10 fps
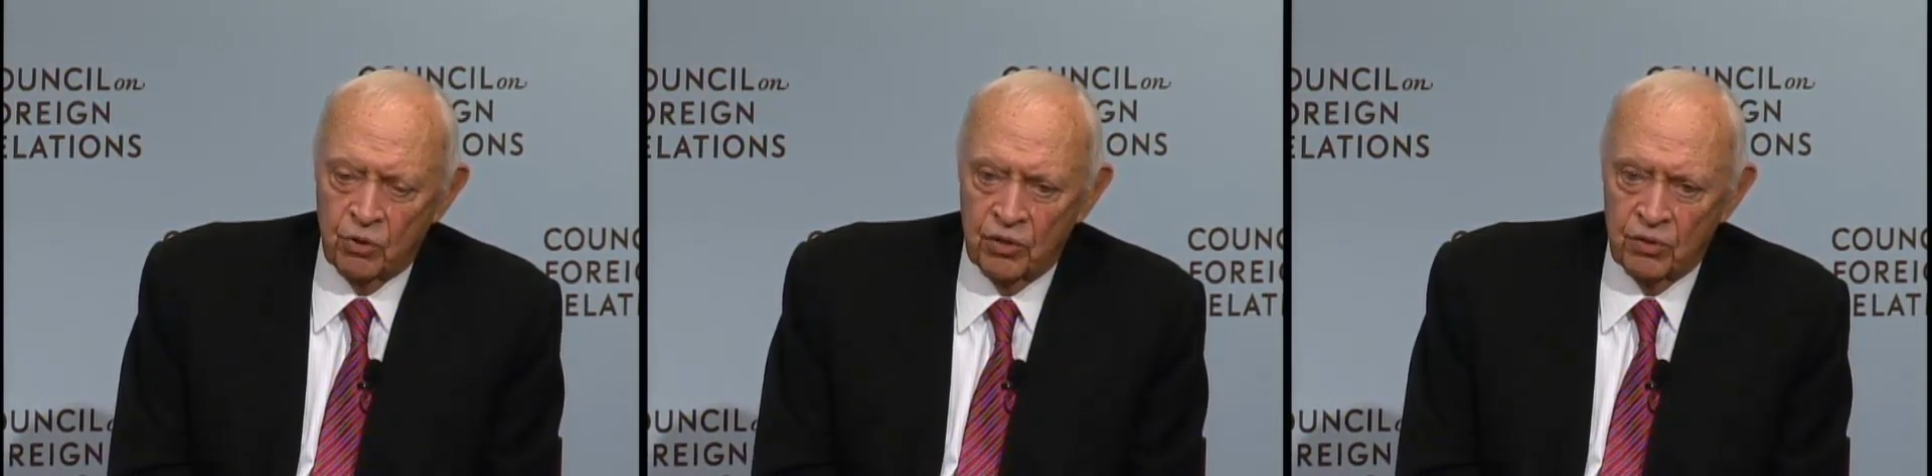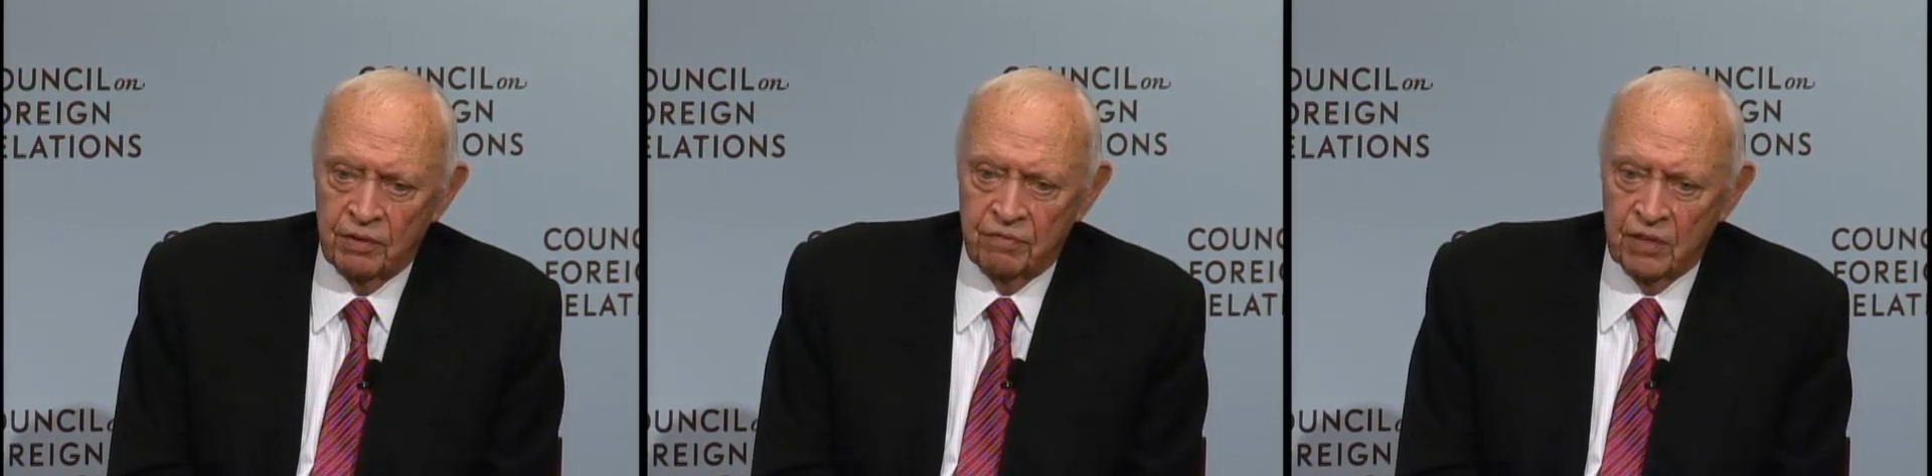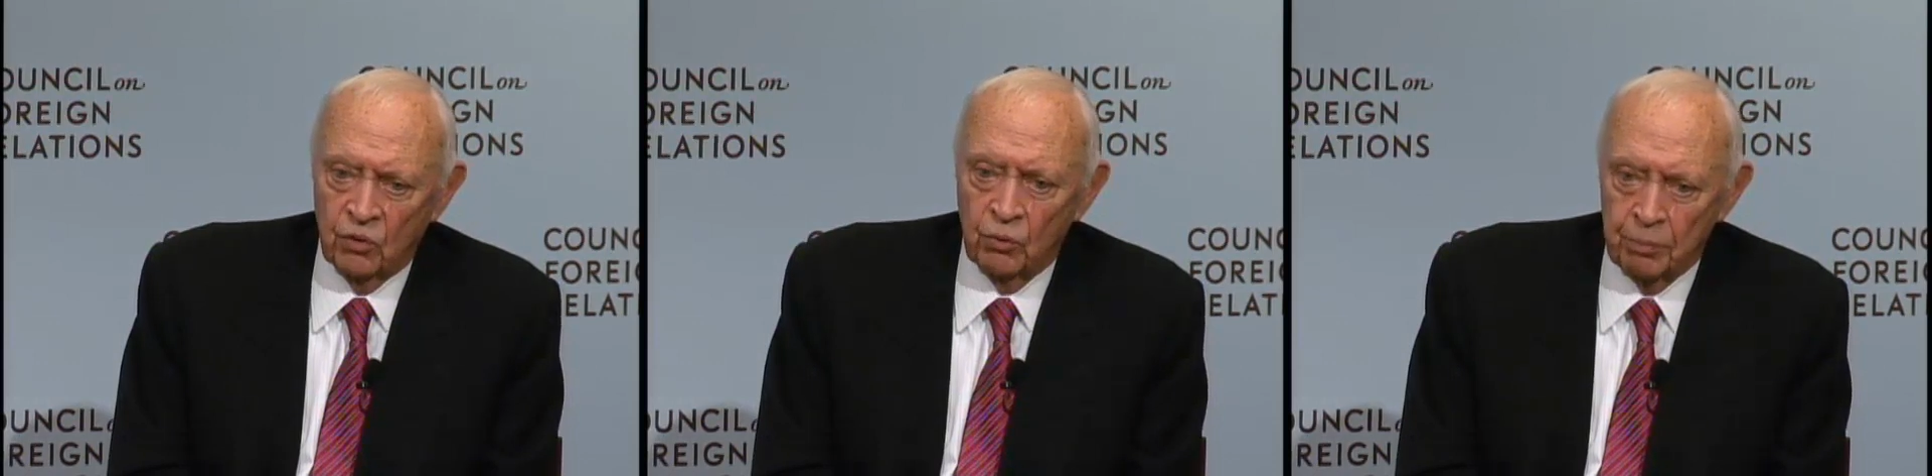supporter
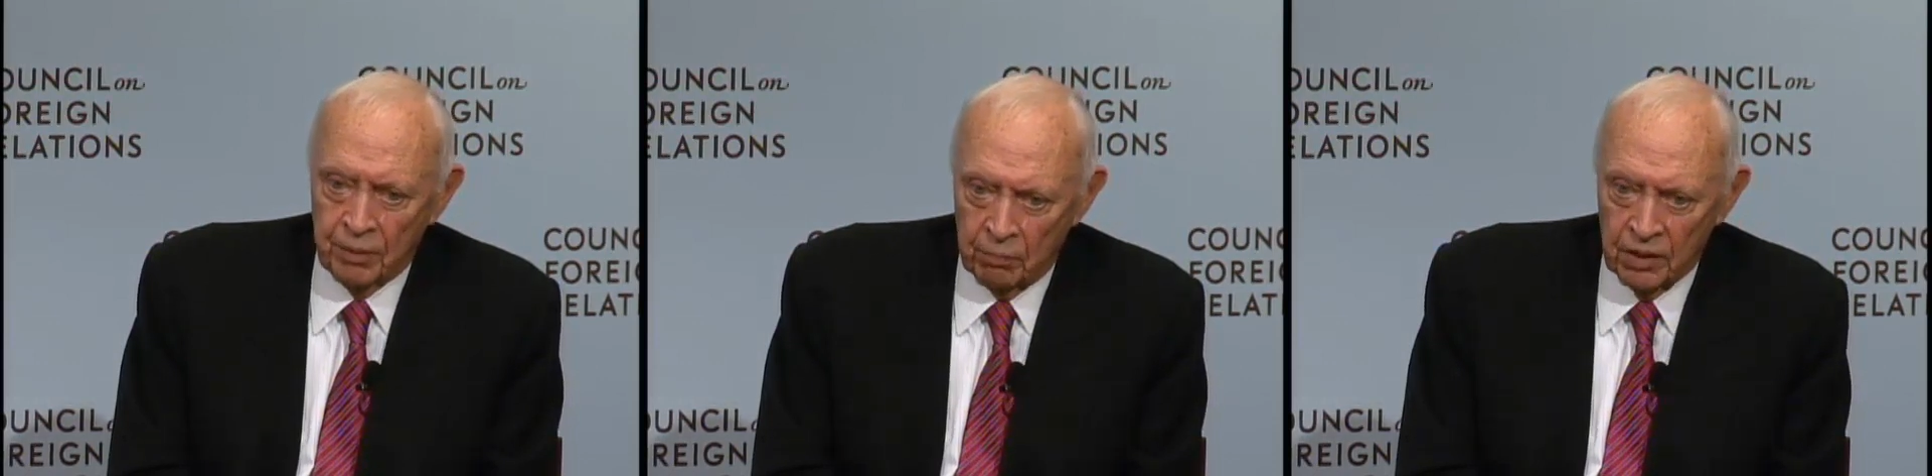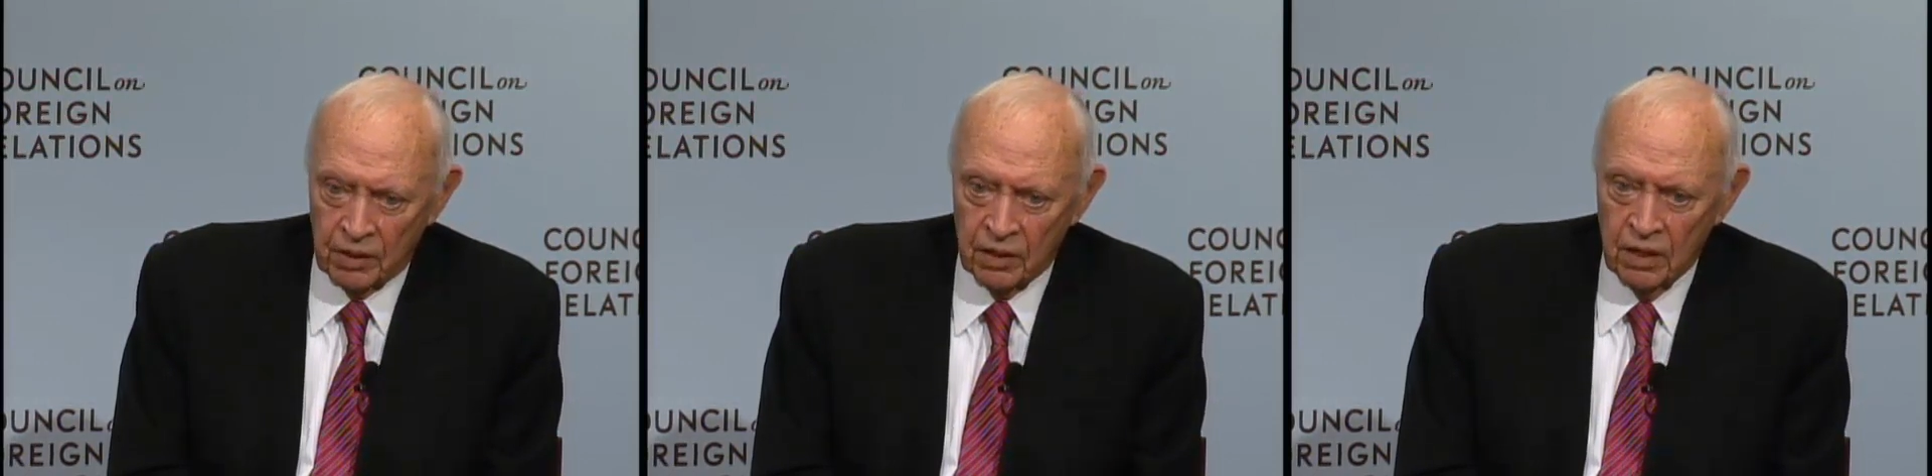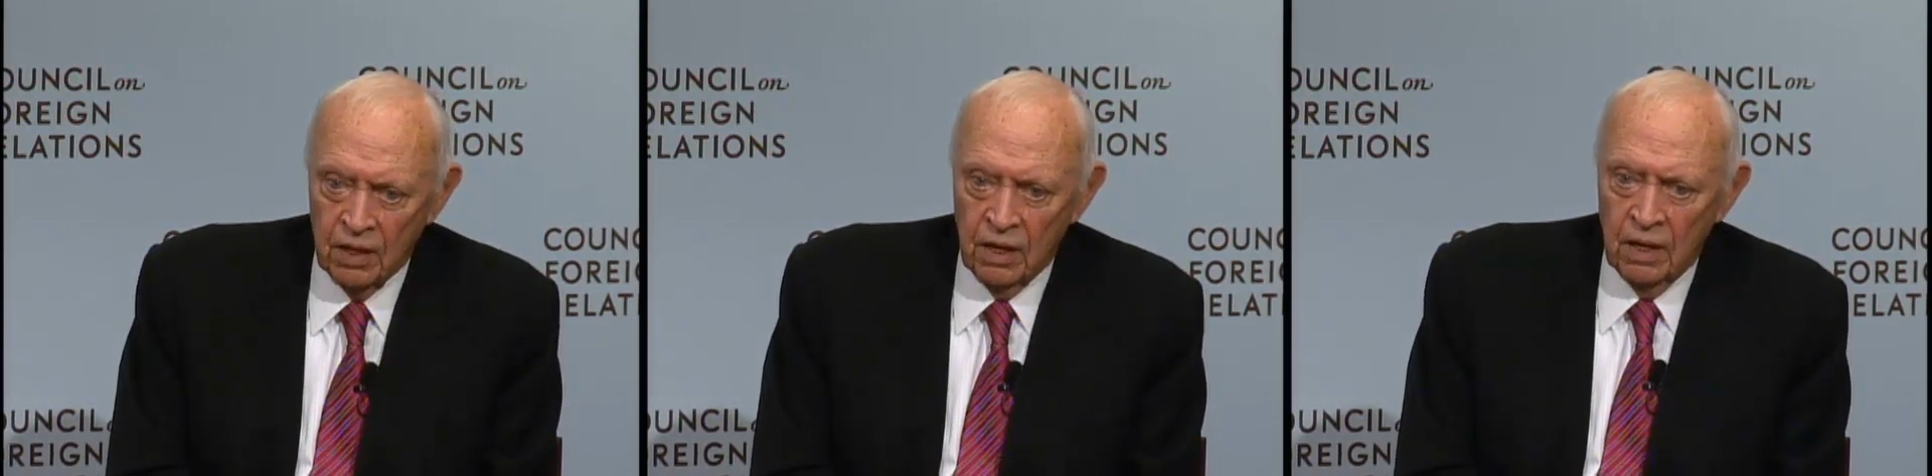of the Federal
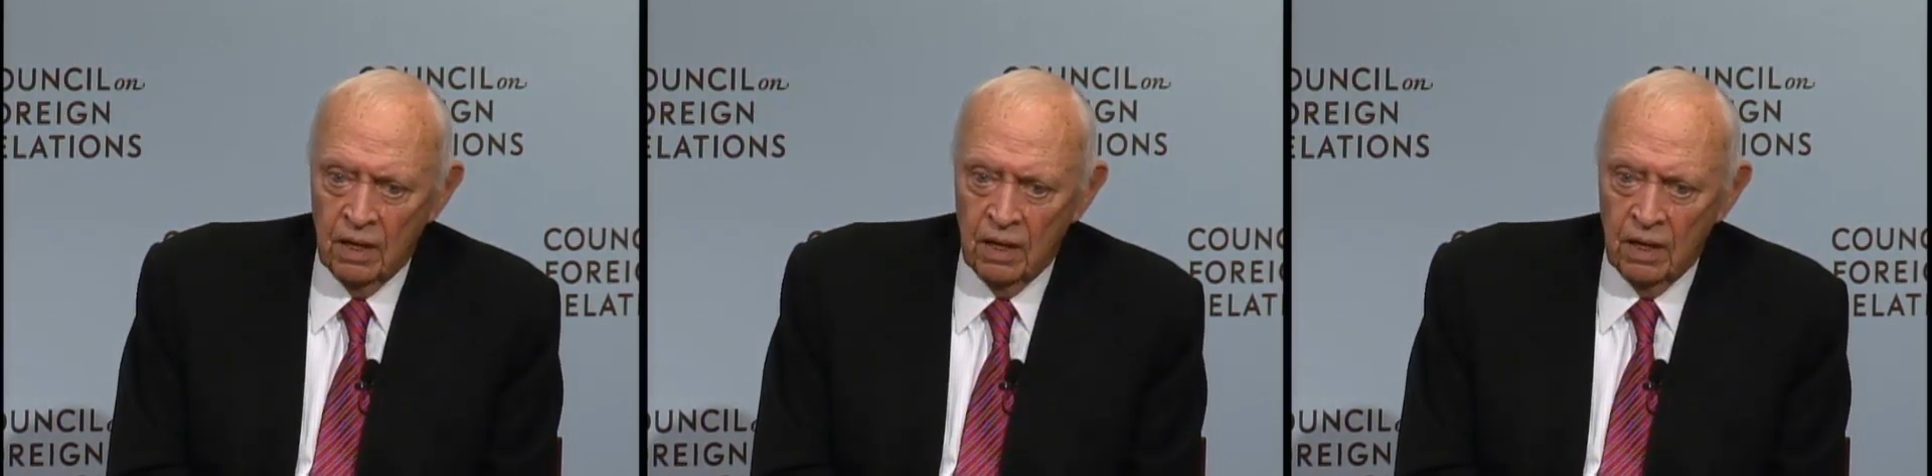Republic,